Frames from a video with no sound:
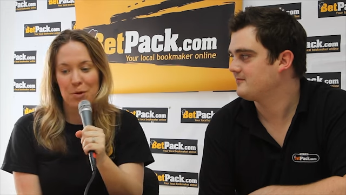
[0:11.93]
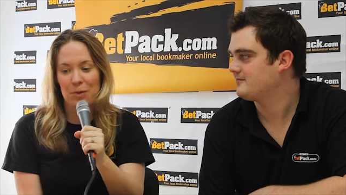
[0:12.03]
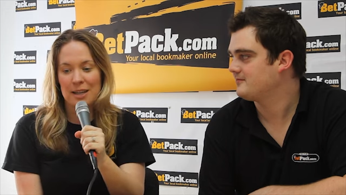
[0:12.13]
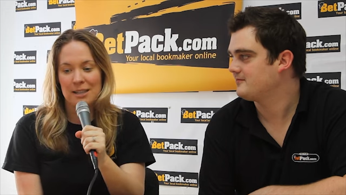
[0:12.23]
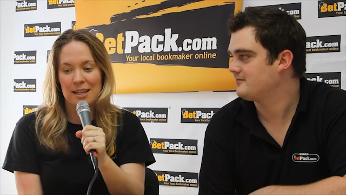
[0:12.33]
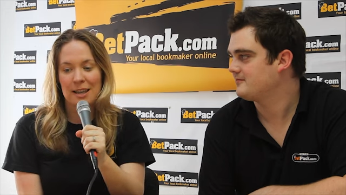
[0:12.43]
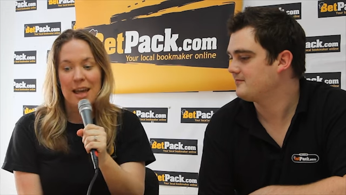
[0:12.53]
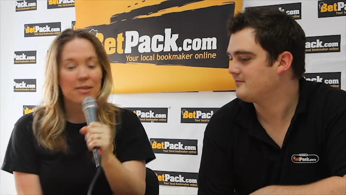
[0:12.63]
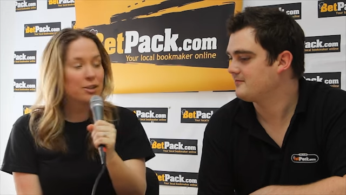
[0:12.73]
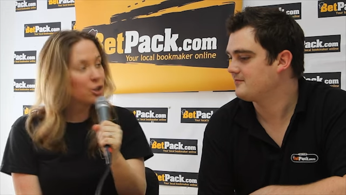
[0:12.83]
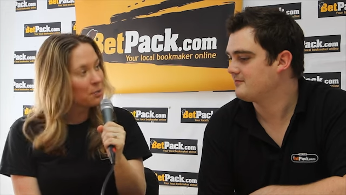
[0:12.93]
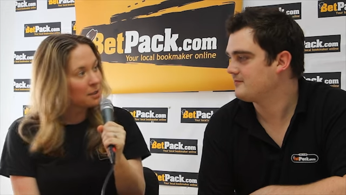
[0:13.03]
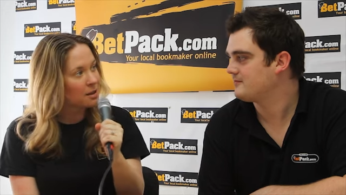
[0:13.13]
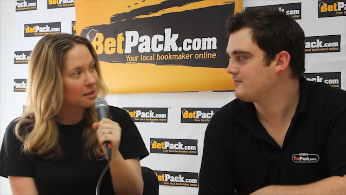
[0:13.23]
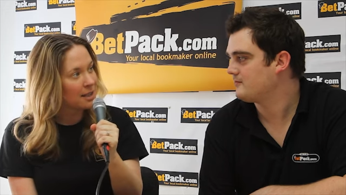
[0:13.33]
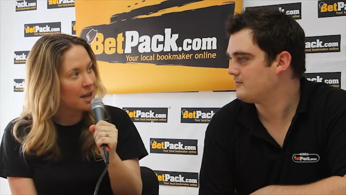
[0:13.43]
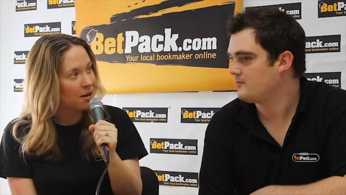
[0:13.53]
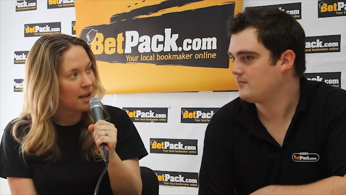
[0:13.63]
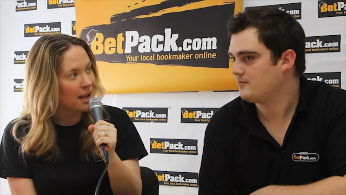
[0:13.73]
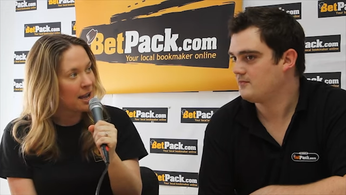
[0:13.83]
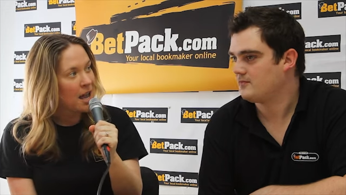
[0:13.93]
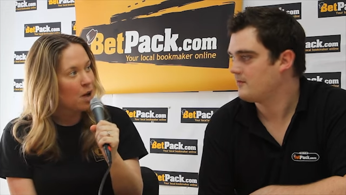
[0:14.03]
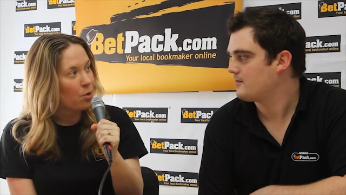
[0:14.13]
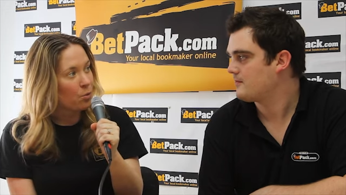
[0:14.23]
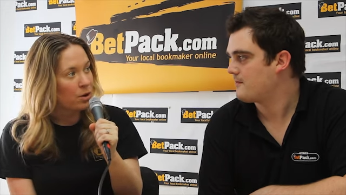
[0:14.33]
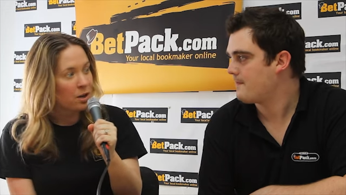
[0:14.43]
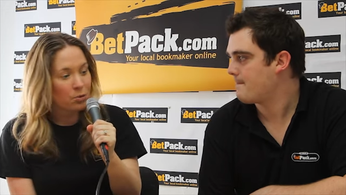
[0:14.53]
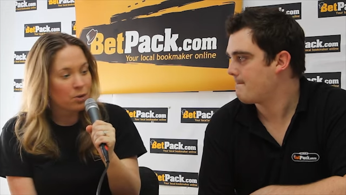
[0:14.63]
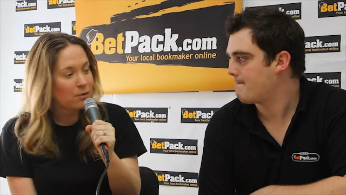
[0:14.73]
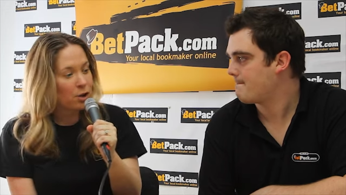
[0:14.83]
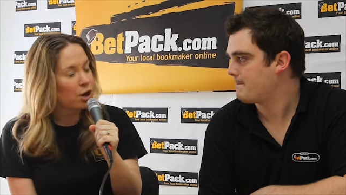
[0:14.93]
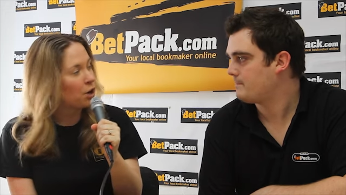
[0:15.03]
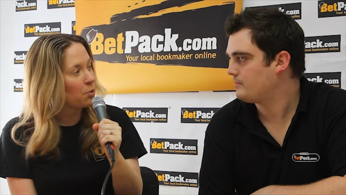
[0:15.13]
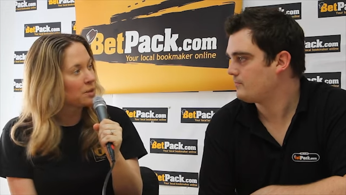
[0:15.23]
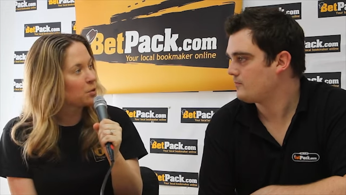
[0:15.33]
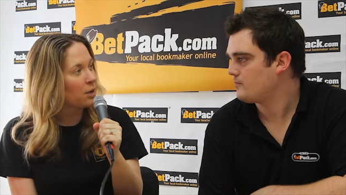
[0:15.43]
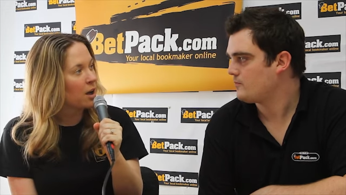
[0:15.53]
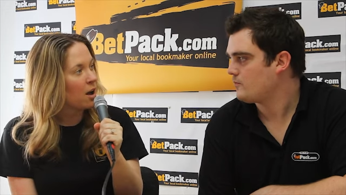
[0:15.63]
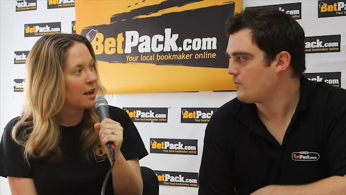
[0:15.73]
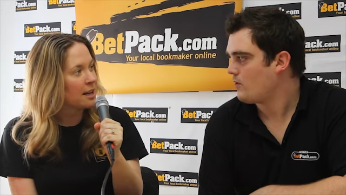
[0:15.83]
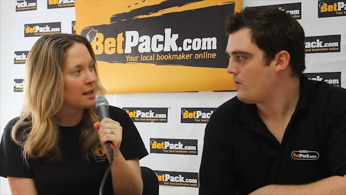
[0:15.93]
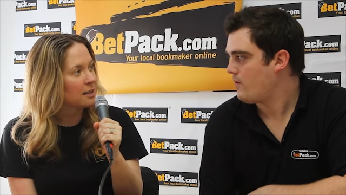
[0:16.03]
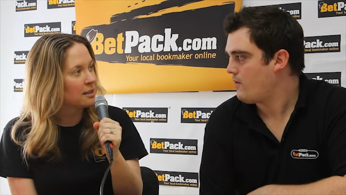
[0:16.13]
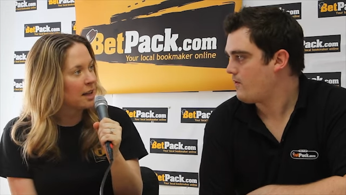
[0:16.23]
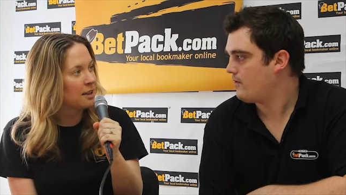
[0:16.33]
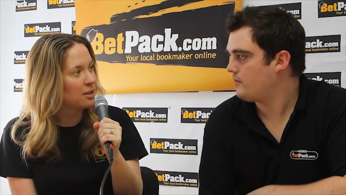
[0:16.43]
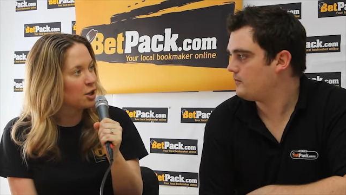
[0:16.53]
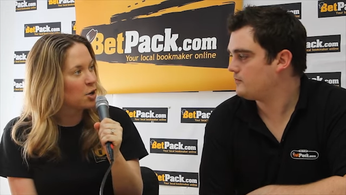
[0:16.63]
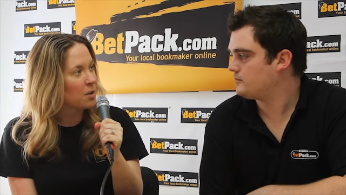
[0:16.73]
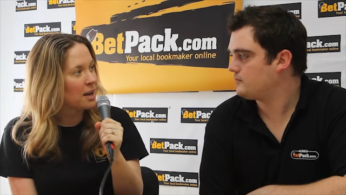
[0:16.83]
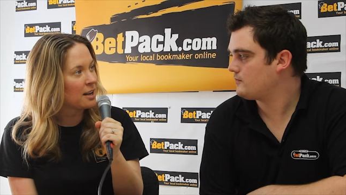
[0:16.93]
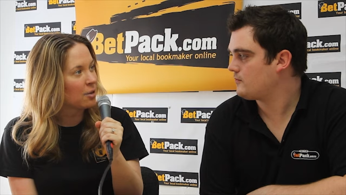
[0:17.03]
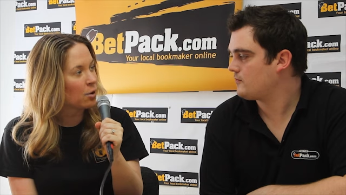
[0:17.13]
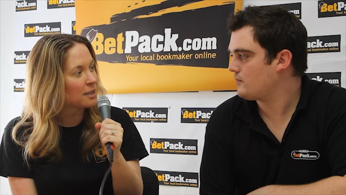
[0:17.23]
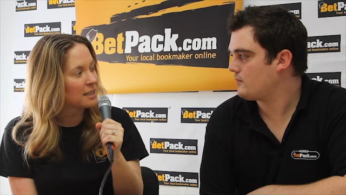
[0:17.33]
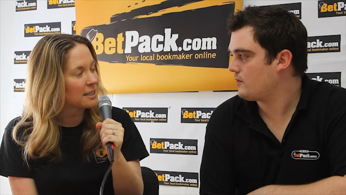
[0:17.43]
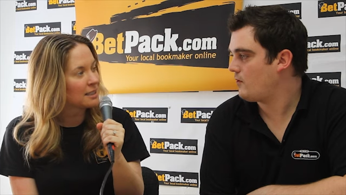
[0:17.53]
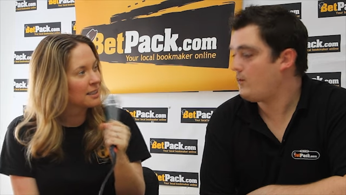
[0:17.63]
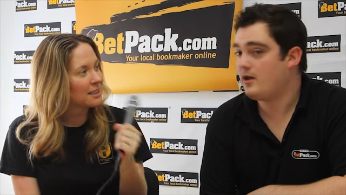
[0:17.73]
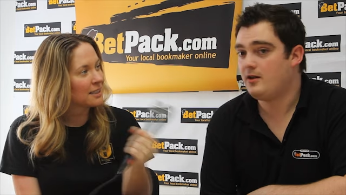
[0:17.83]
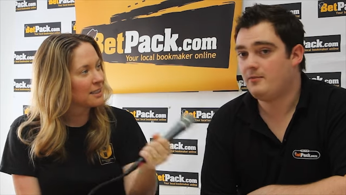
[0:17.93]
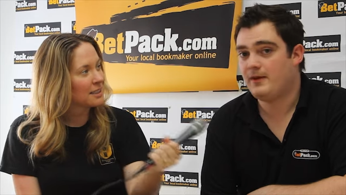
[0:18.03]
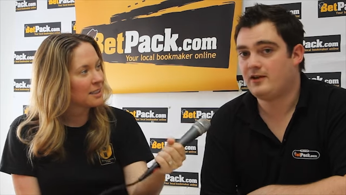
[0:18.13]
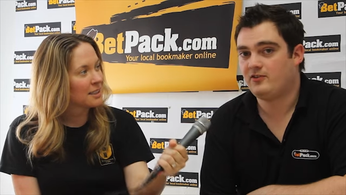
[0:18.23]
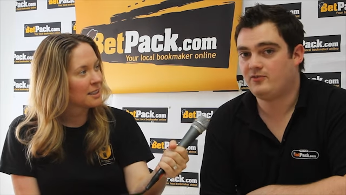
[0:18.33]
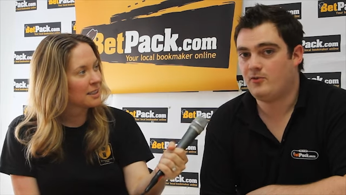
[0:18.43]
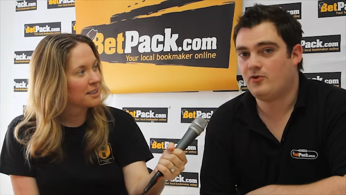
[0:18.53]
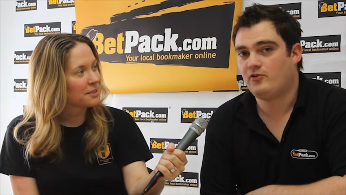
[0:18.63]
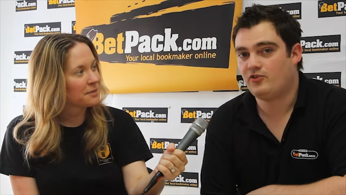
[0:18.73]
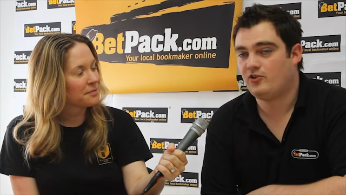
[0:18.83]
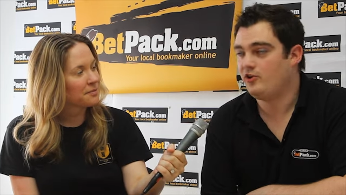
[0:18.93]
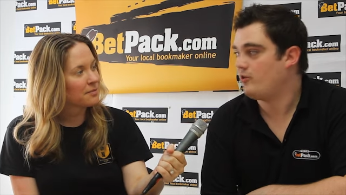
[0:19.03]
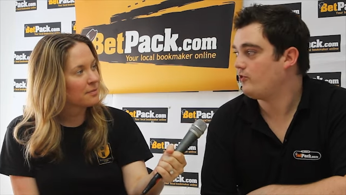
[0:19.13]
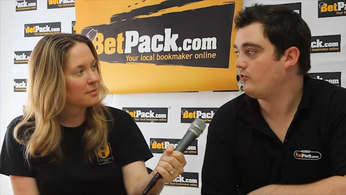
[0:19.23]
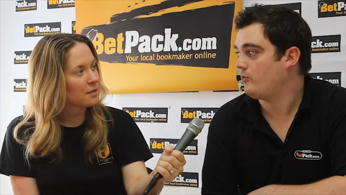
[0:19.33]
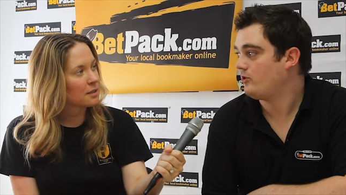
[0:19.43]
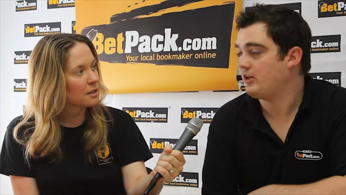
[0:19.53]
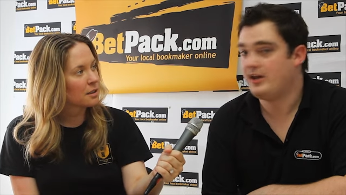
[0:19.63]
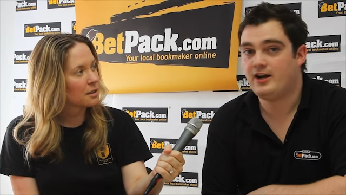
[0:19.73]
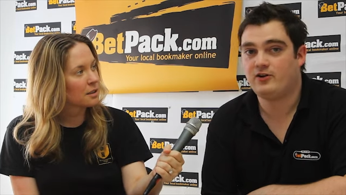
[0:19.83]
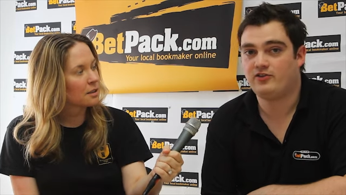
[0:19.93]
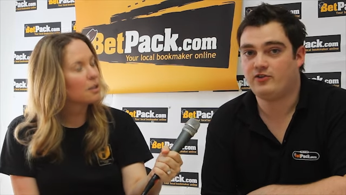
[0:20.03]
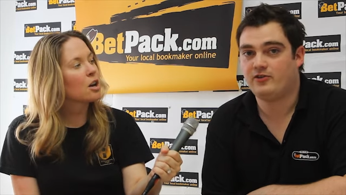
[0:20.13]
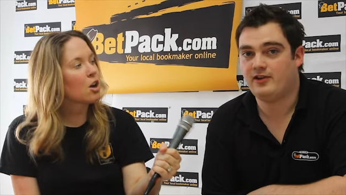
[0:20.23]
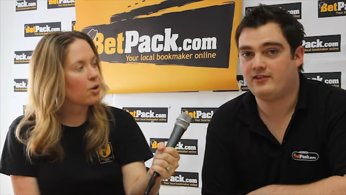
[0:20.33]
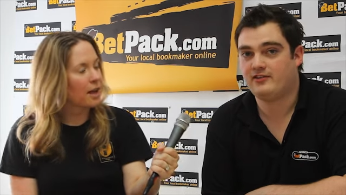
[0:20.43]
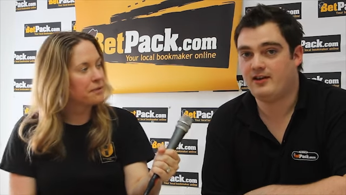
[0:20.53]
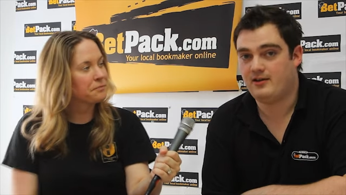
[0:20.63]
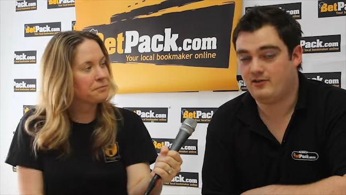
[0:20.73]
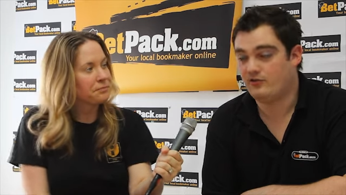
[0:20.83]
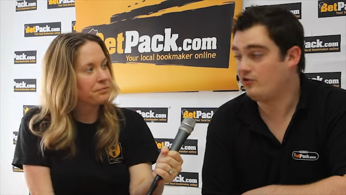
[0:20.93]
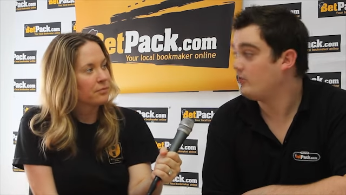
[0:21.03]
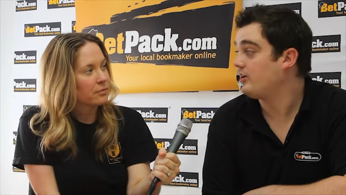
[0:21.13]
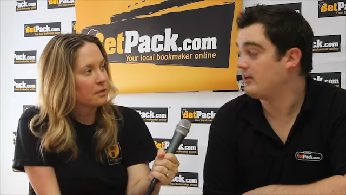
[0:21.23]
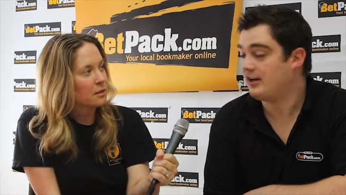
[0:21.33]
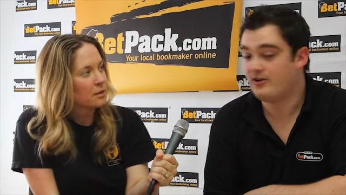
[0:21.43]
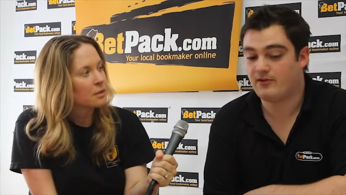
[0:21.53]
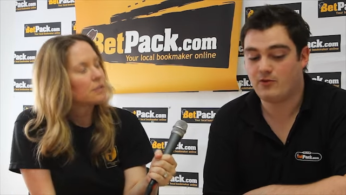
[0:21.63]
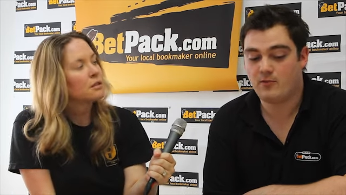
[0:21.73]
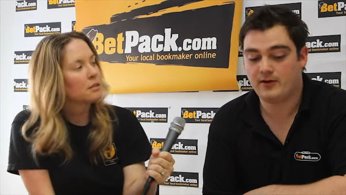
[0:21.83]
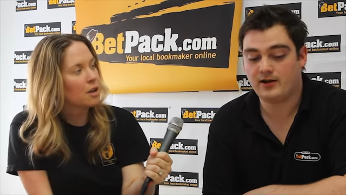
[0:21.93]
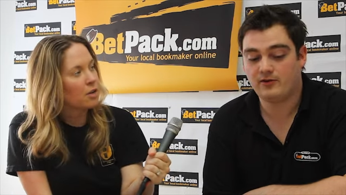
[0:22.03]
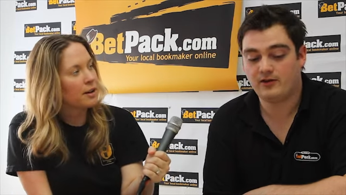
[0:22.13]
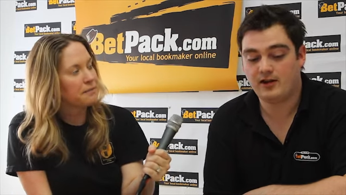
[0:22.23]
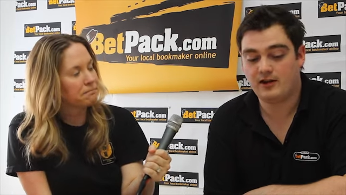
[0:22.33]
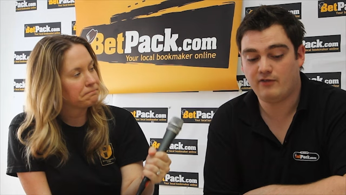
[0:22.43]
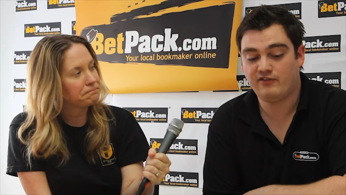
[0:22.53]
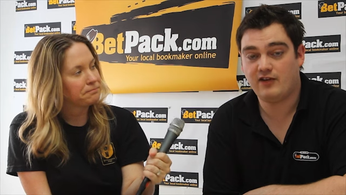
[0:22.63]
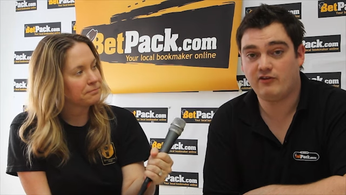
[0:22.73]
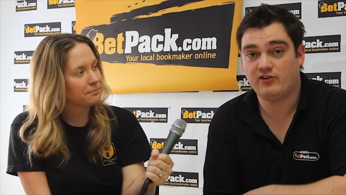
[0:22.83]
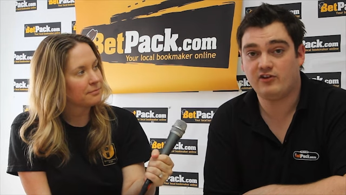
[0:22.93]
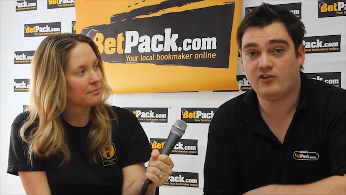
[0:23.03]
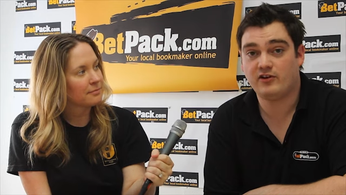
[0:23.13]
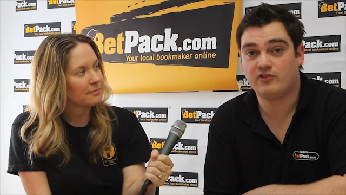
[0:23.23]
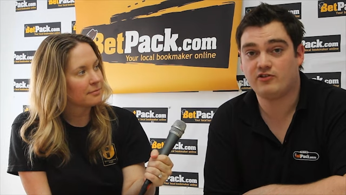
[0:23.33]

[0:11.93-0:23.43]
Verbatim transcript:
Speaker 1: about racing. The Derby's on Saturday. What what have you heard? What's going on? Any anything you know about any of the horses?
Speaker 2: Well, Becky, this morning 13 horses were declared, so that's okay. the, there's 13 declared at the moment. Now right. the favourite is on the